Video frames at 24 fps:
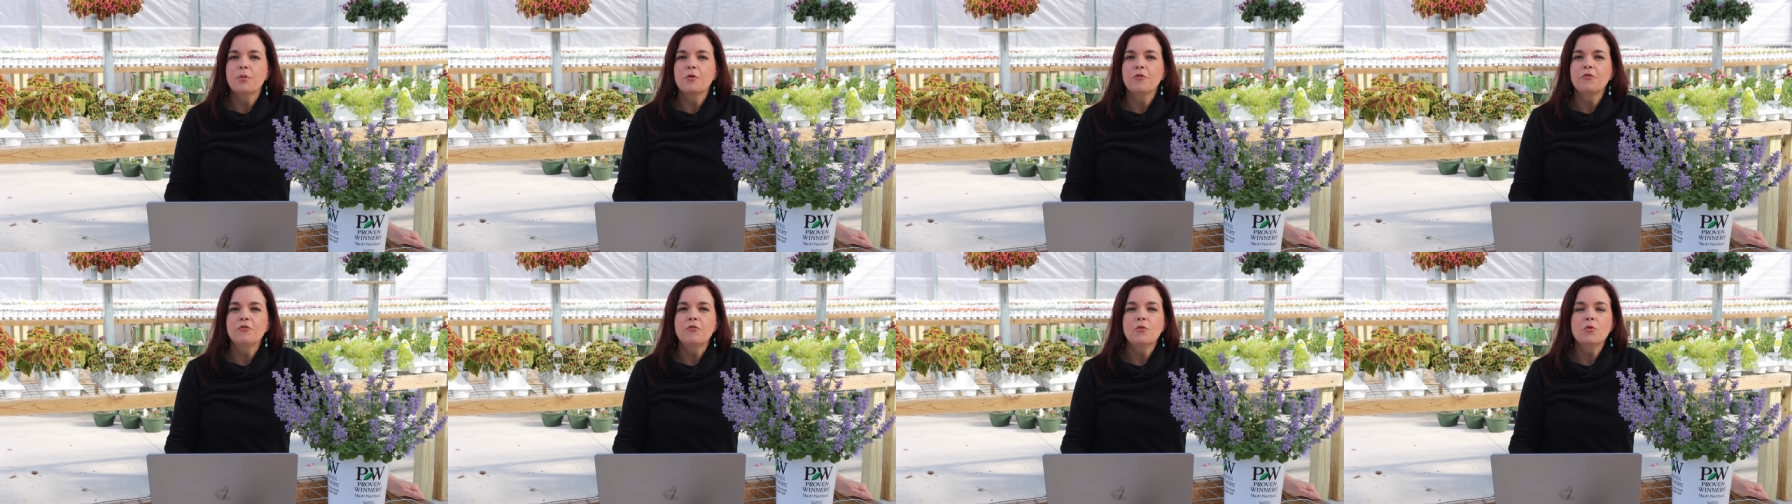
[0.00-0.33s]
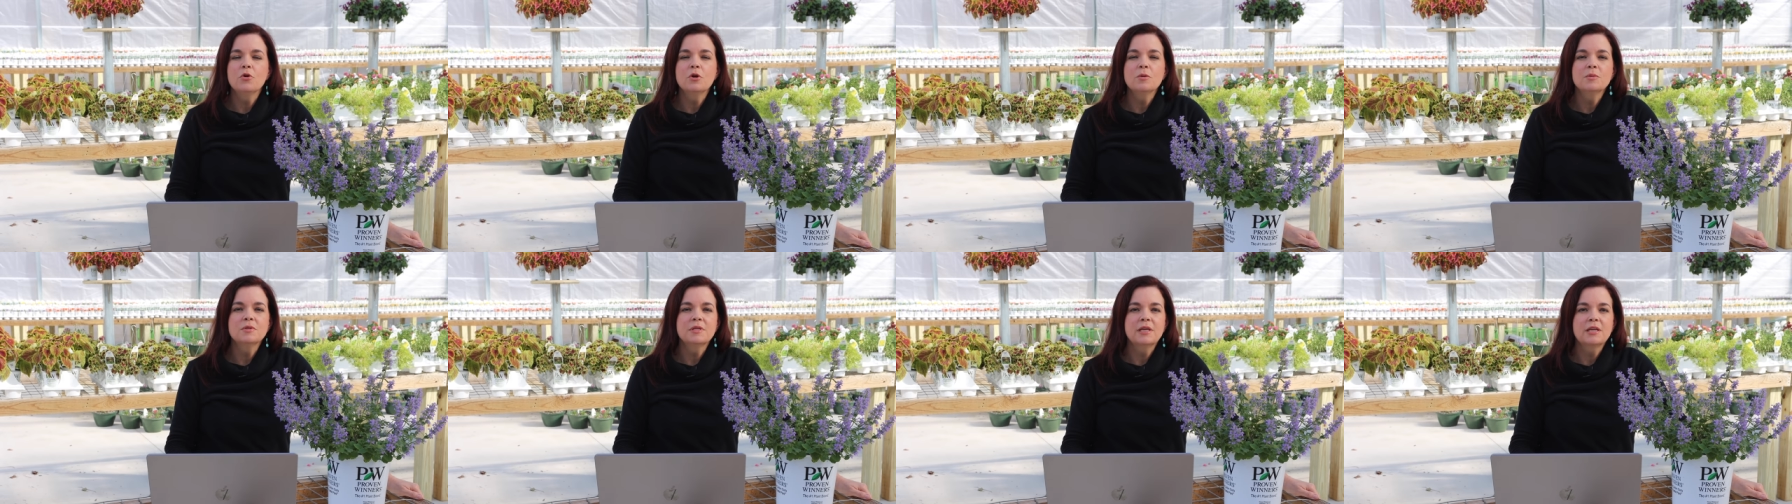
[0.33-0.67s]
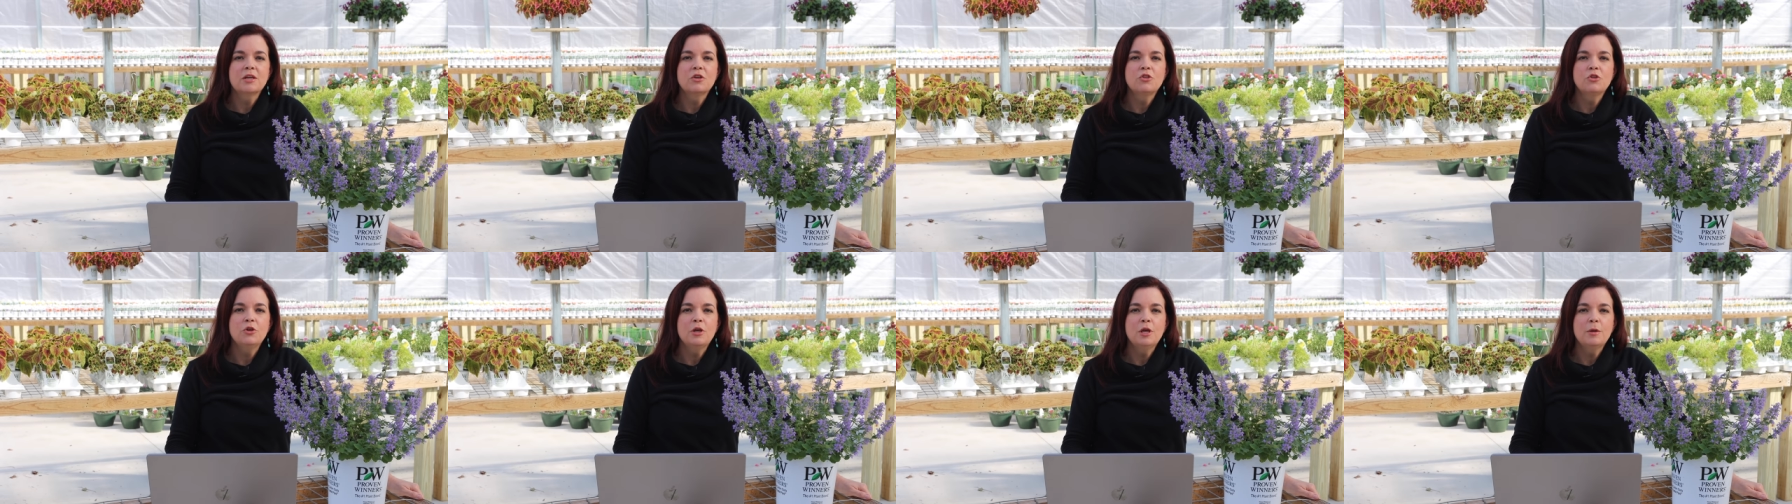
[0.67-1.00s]
performs
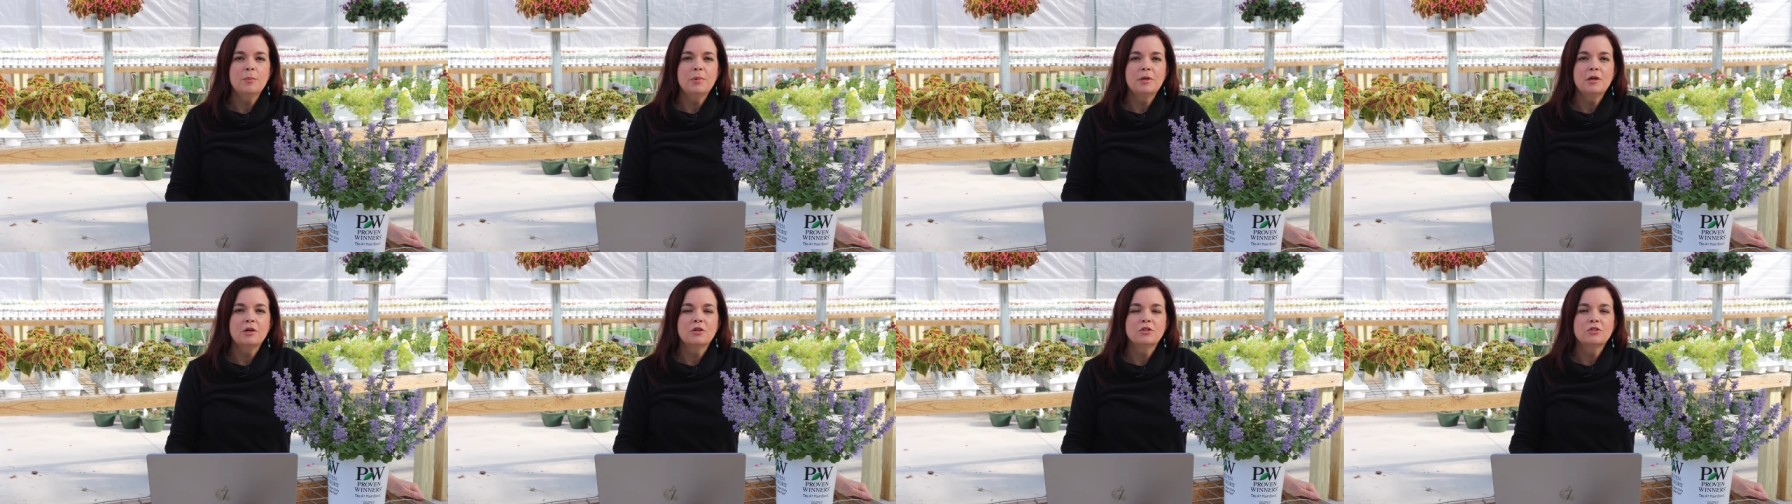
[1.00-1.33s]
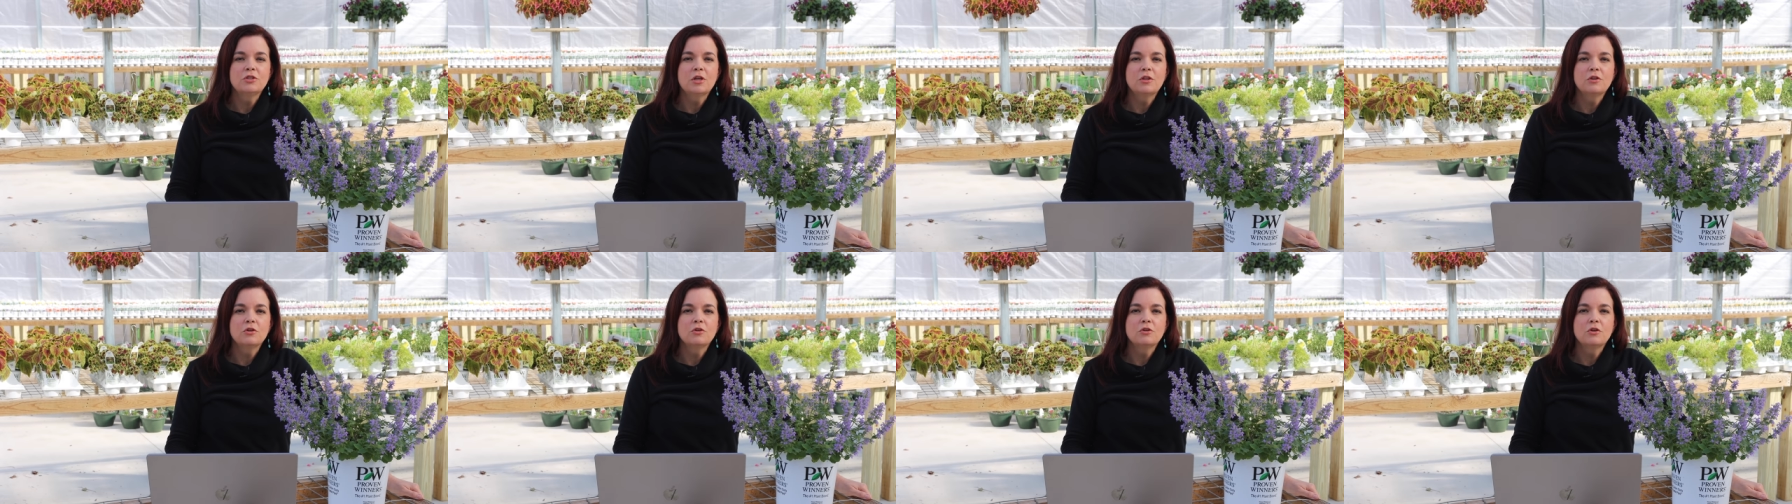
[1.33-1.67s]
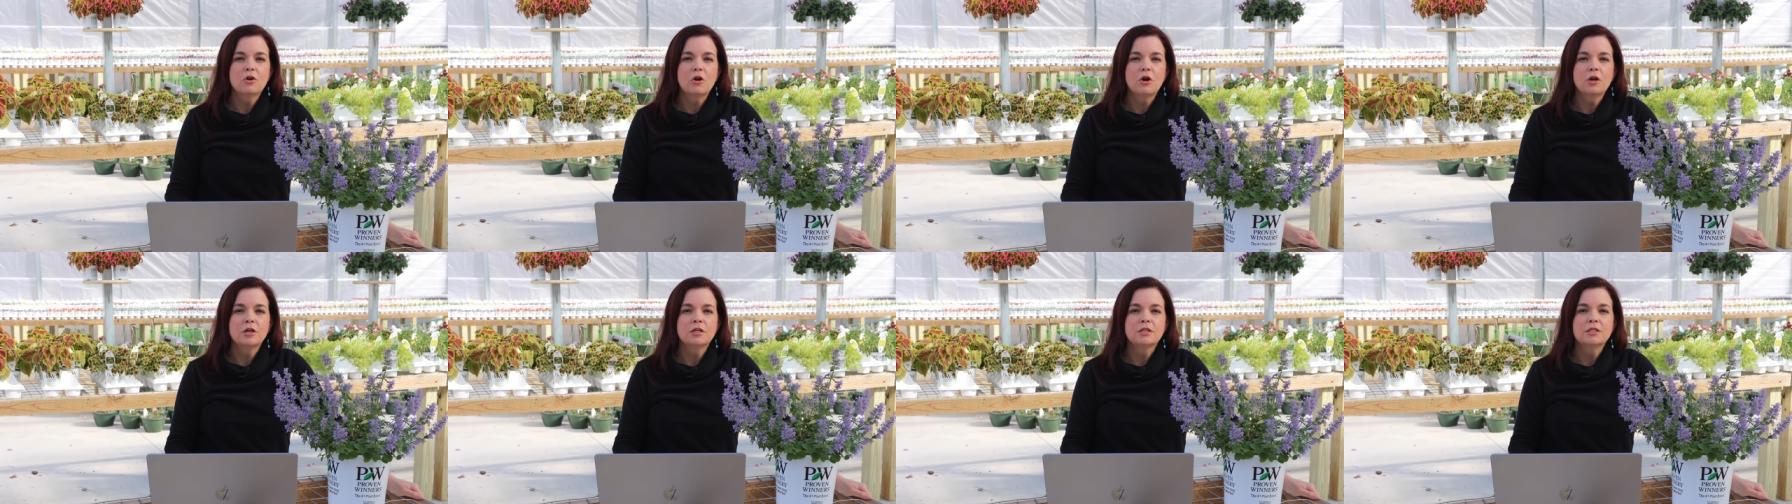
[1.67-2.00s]
like a champ in our southern
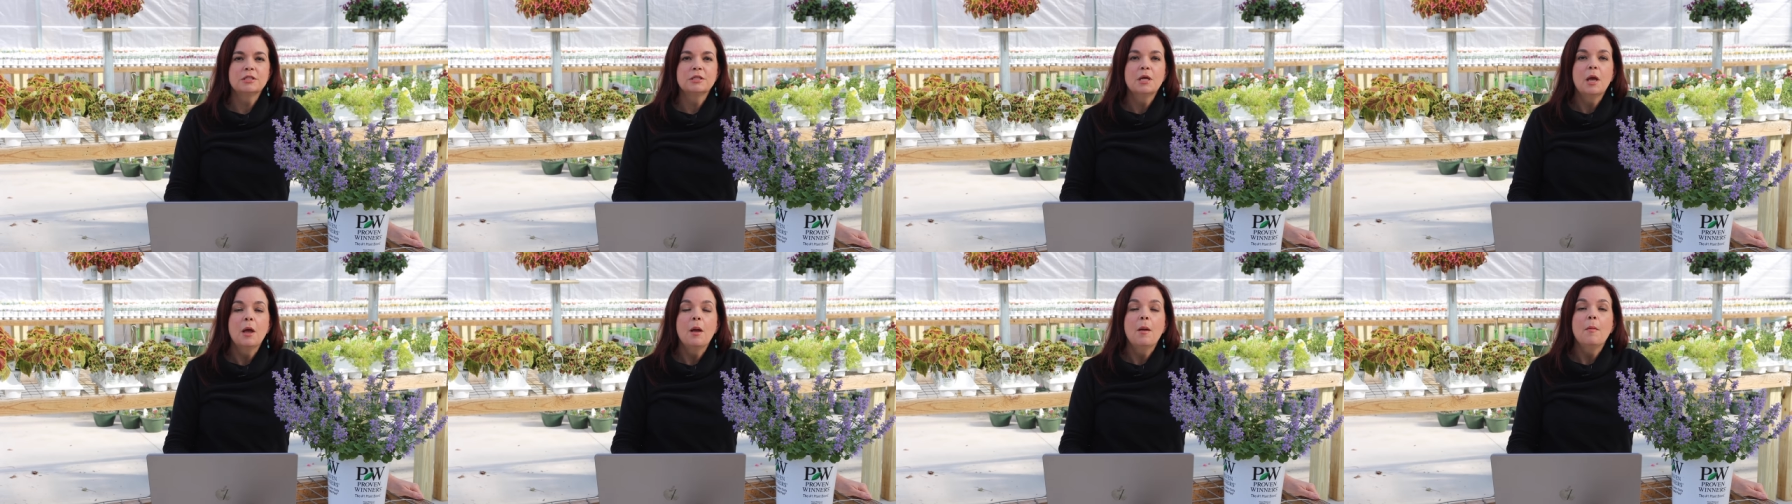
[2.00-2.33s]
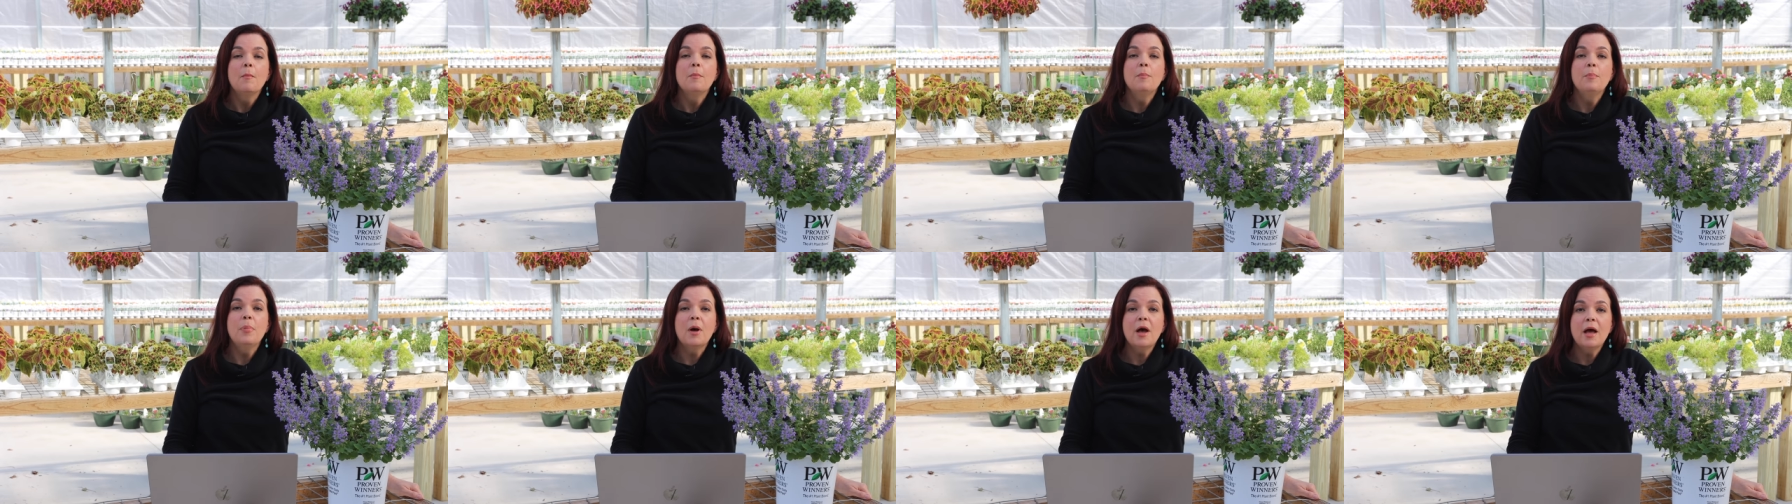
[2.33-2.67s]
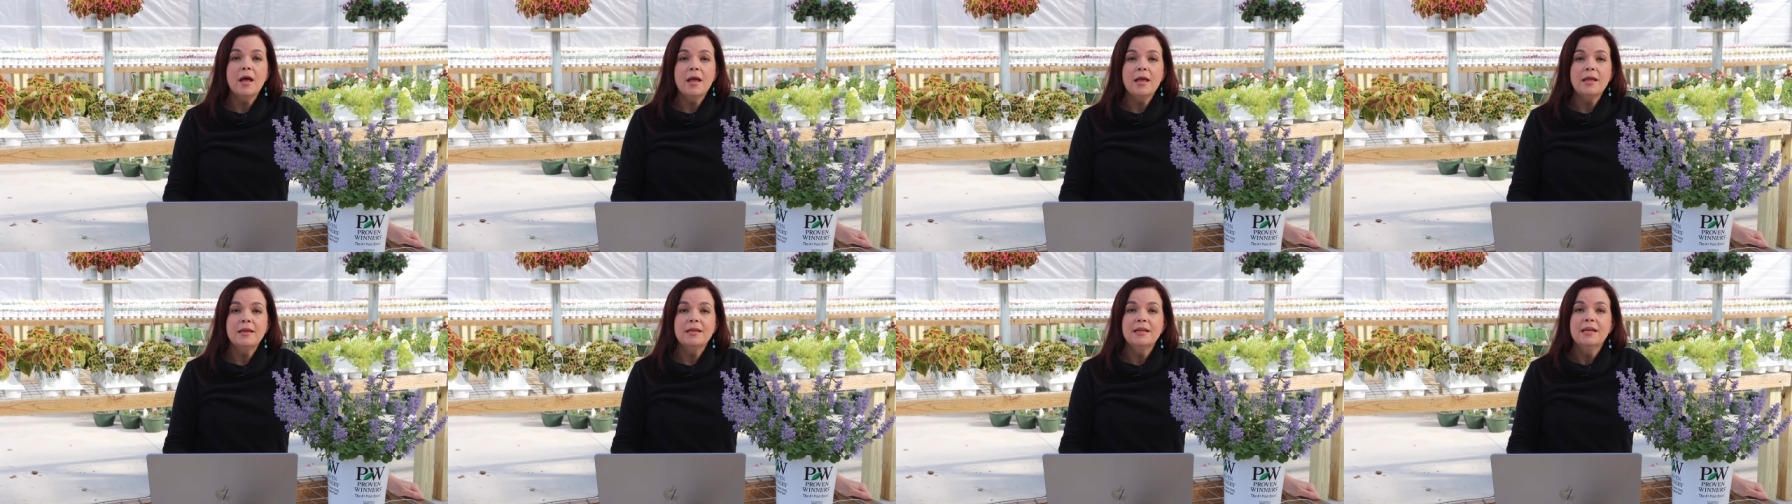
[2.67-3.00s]
gardens,
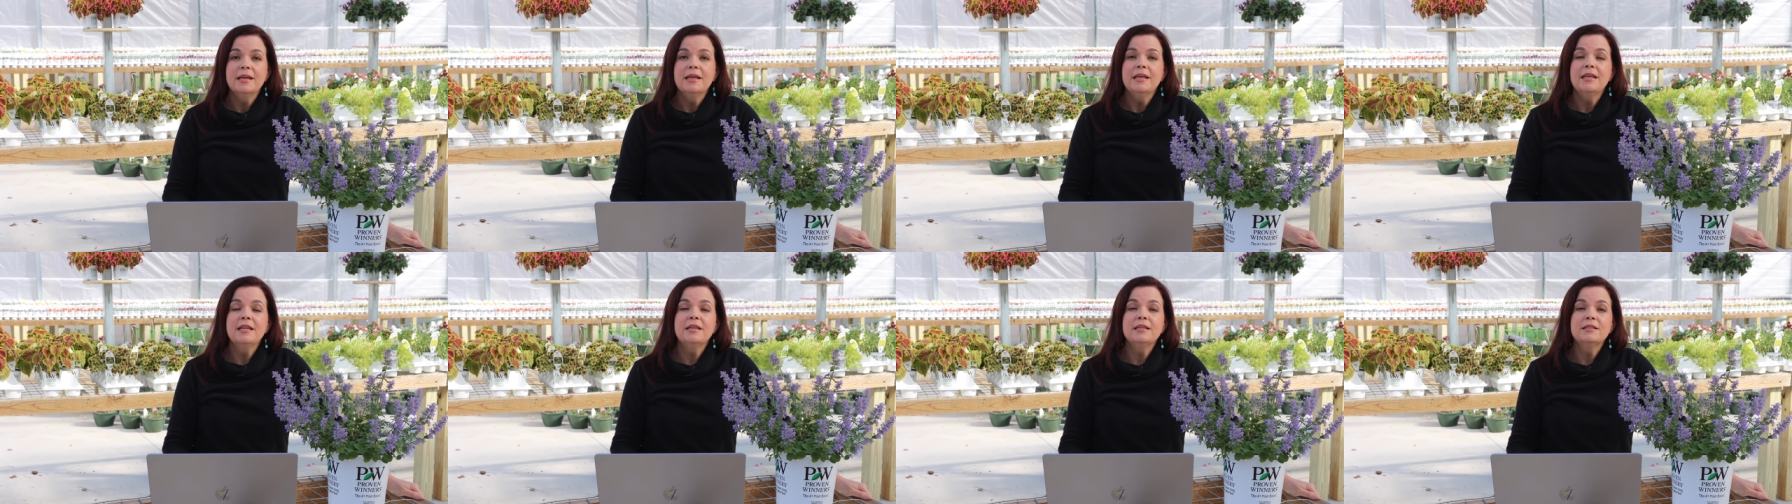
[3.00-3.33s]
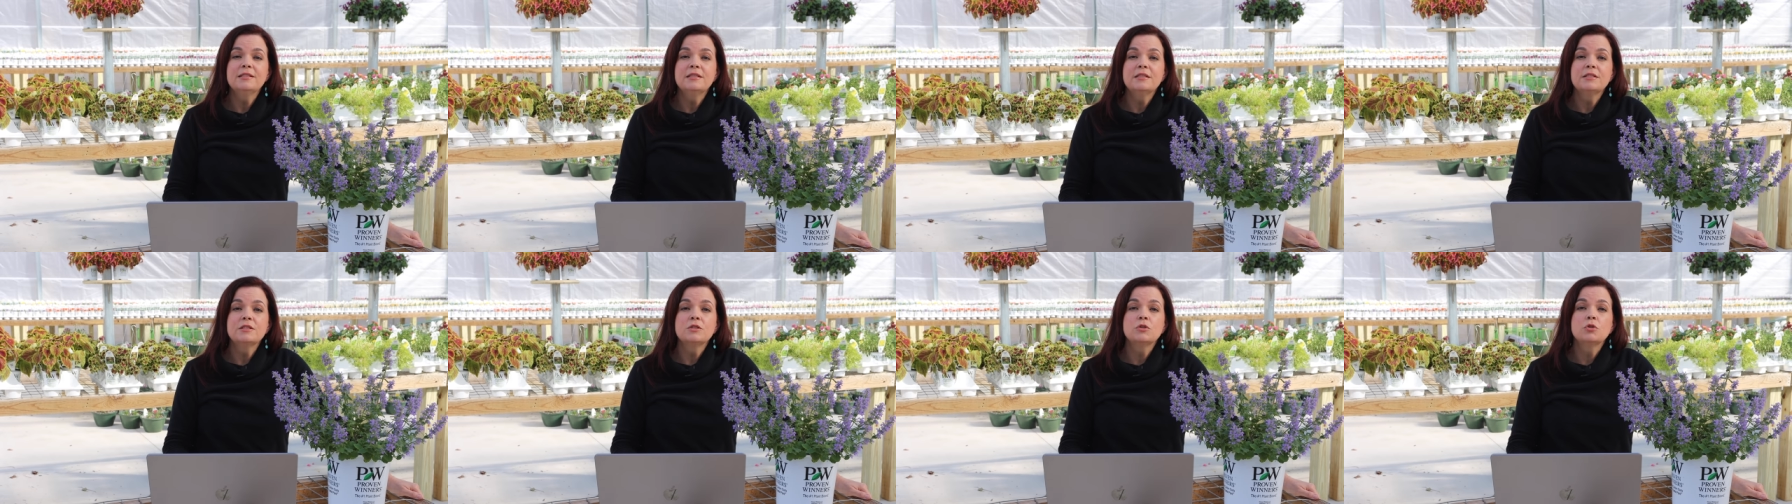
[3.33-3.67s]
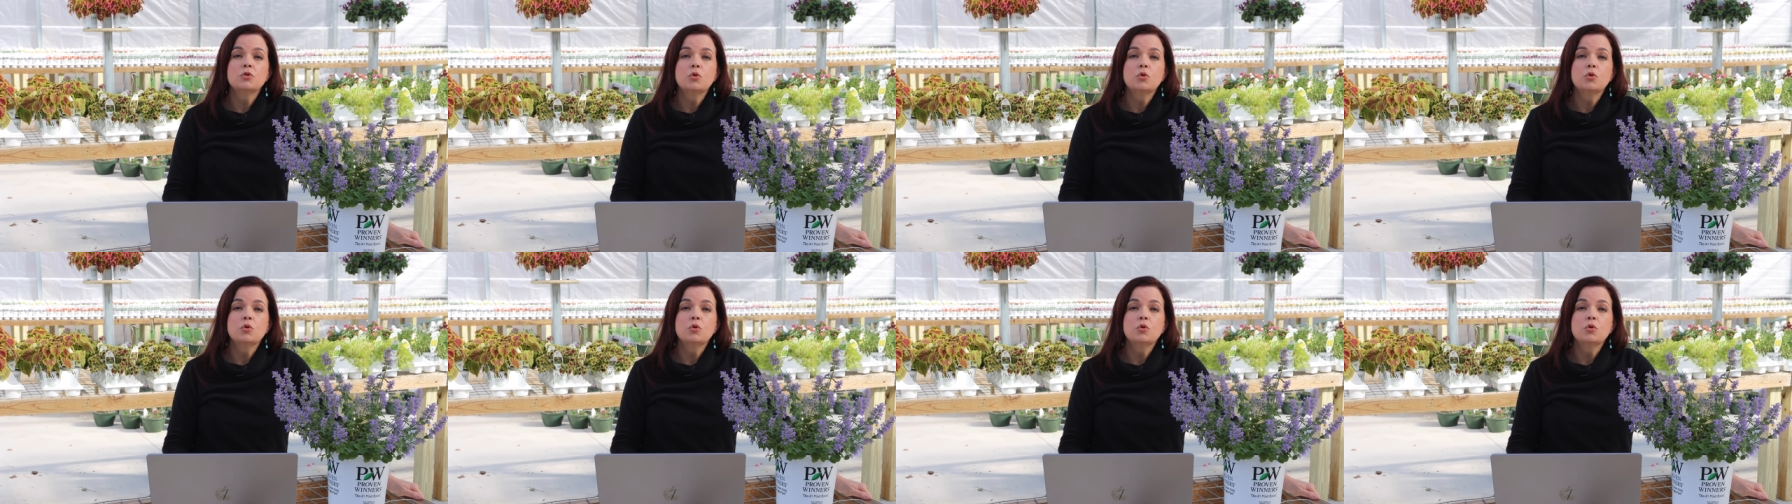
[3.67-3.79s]
but it is this